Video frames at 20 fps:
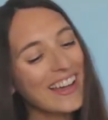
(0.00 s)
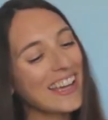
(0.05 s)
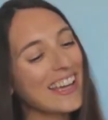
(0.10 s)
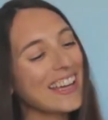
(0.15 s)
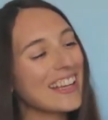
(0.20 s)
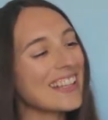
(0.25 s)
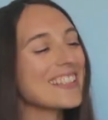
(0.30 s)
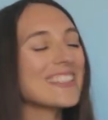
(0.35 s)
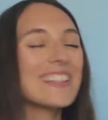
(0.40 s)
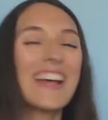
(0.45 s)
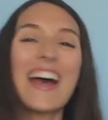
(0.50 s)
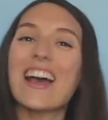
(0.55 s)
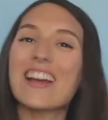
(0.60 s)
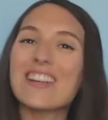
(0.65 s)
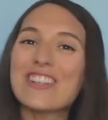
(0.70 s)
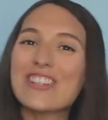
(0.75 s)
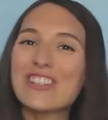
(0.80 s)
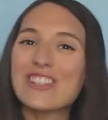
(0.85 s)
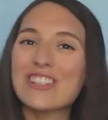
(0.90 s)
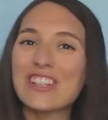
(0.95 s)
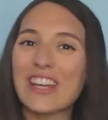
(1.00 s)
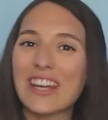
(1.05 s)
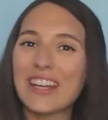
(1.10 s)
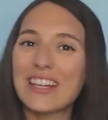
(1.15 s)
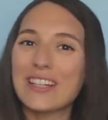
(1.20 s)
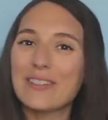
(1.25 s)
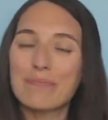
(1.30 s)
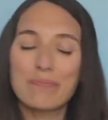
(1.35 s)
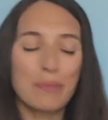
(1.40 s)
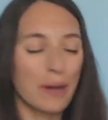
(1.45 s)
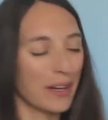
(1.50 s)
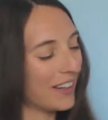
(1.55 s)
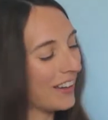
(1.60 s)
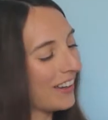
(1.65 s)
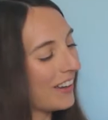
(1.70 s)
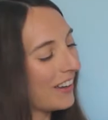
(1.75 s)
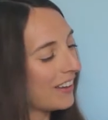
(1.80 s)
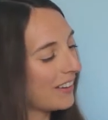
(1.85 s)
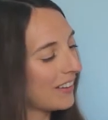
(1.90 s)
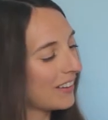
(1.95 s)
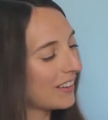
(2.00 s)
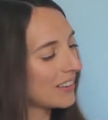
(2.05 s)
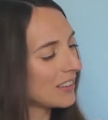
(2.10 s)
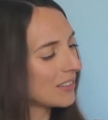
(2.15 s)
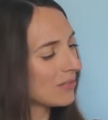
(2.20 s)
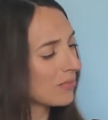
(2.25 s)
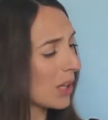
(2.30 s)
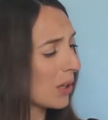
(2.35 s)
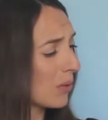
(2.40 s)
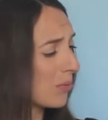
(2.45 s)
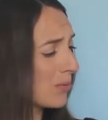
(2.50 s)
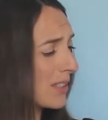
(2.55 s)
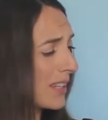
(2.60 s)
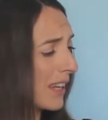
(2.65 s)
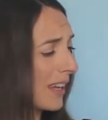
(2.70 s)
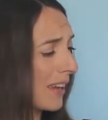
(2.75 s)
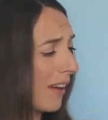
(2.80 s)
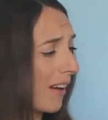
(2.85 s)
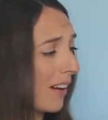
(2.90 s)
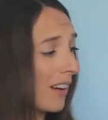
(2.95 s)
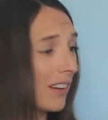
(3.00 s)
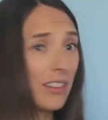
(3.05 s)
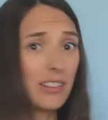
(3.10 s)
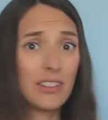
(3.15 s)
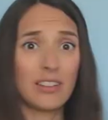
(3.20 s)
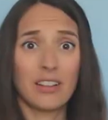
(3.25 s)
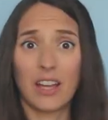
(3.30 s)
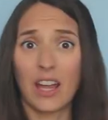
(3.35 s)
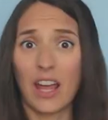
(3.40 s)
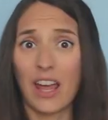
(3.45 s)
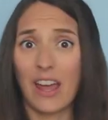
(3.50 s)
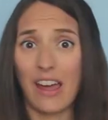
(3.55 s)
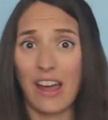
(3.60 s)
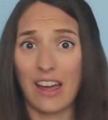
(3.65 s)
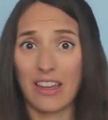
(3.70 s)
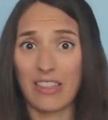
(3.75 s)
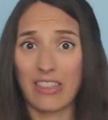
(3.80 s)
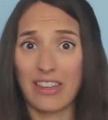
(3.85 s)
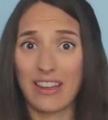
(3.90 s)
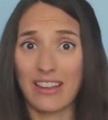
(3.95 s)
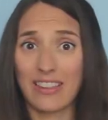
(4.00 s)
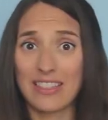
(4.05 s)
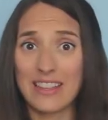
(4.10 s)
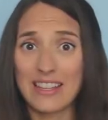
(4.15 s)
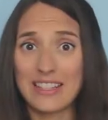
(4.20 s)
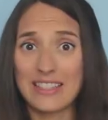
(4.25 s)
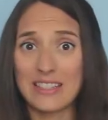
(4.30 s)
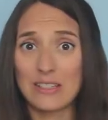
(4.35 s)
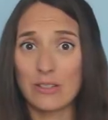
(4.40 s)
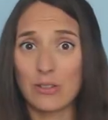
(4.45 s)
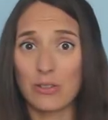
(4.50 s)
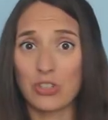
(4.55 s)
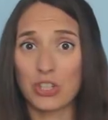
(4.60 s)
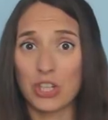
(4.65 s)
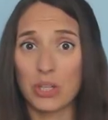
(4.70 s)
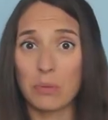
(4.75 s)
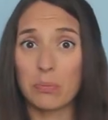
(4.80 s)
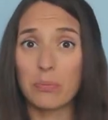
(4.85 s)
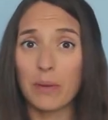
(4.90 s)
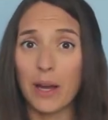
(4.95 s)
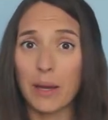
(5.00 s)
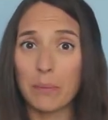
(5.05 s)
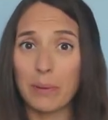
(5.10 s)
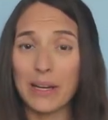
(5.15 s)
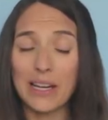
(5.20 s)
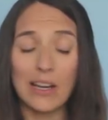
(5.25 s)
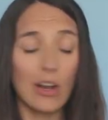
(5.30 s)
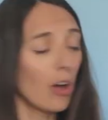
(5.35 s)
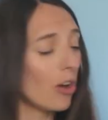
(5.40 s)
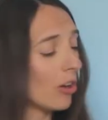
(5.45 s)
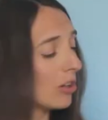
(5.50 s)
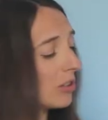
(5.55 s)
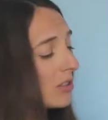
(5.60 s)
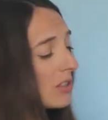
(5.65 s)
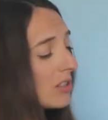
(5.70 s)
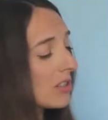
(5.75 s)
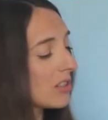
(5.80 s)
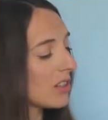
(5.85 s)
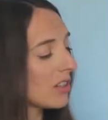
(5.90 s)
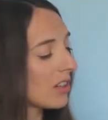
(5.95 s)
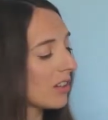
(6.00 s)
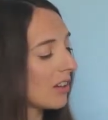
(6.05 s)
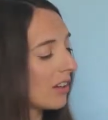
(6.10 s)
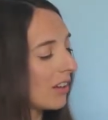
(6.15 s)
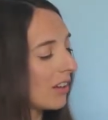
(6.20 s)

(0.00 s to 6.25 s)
It's a sheep! Oh dear! I think this little sheep might be lost.